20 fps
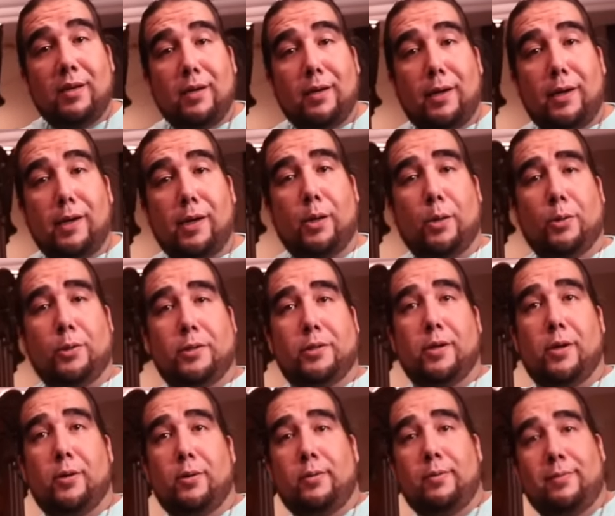You know,
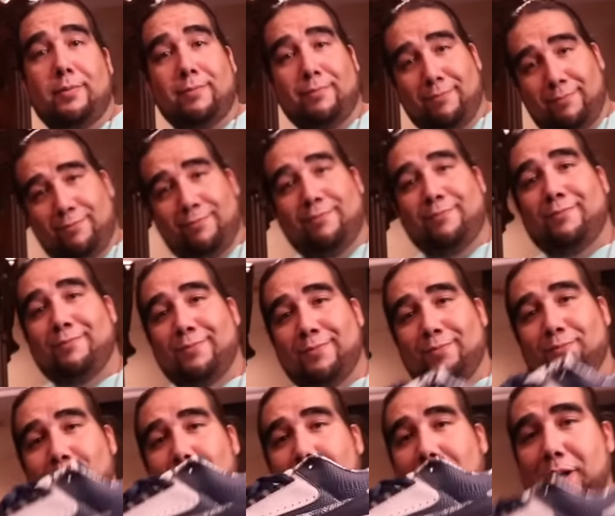so
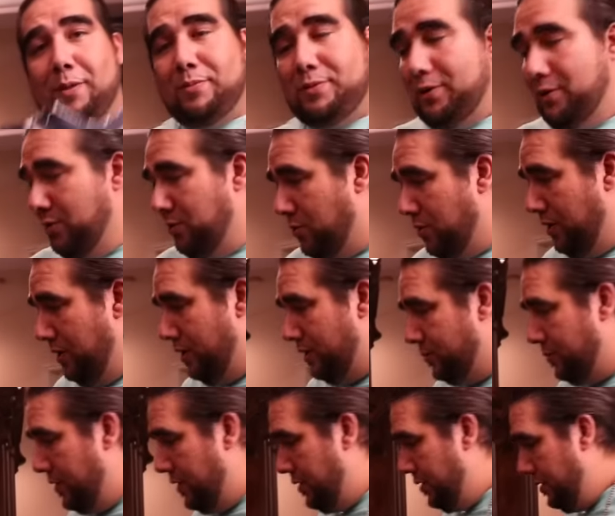big ups to the Hoyas, man.